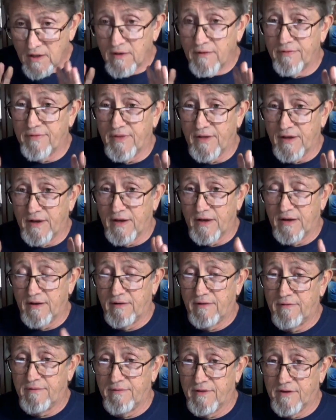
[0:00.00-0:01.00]
the
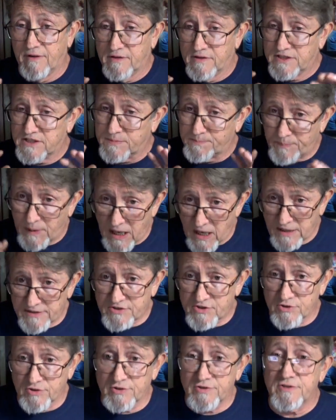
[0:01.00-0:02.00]

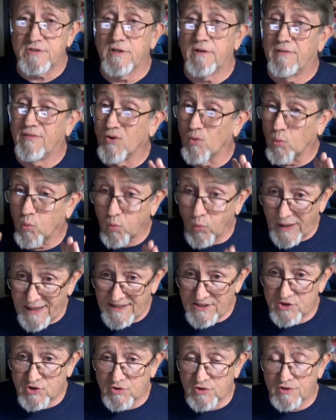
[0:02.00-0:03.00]
sponsors, the
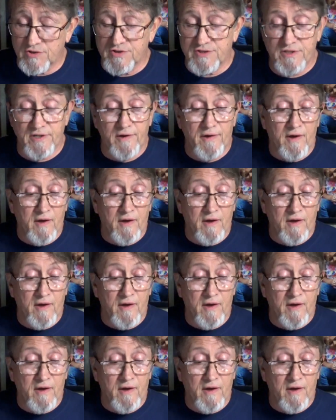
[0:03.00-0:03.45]
racers,